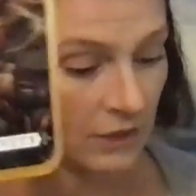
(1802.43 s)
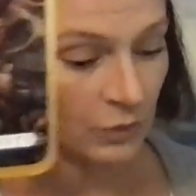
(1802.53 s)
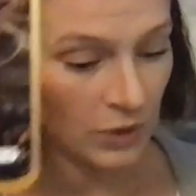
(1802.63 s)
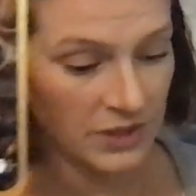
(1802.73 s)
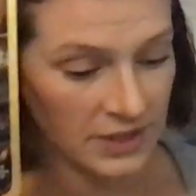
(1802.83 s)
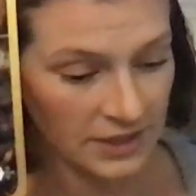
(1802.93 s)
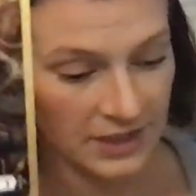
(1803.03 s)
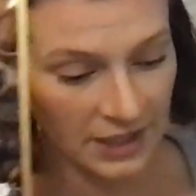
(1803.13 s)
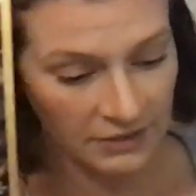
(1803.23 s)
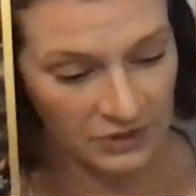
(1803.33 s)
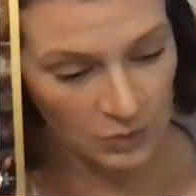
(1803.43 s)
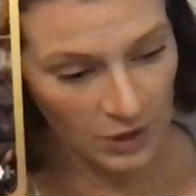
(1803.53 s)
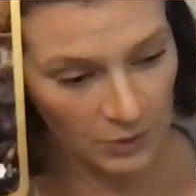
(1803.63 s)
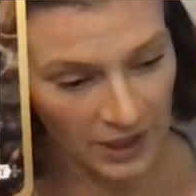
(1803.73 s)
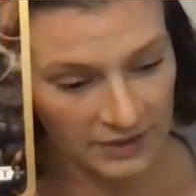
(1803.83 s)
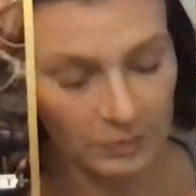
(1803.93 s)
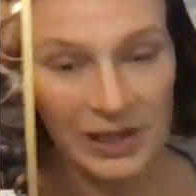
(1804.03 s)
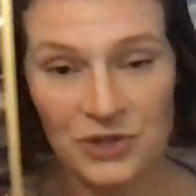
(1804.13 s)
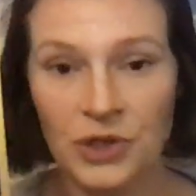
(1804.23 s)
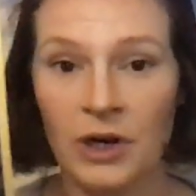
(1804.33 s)
of course is indicative as well. We had the
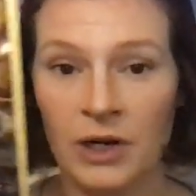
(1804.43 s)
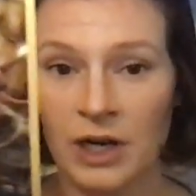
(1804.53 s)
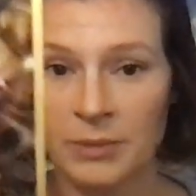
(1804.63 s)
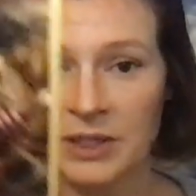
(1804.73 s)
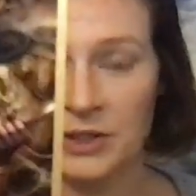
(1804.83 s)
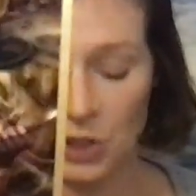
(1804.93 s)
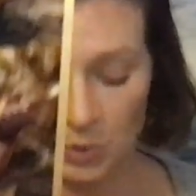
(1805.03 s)
pleasure card come in in the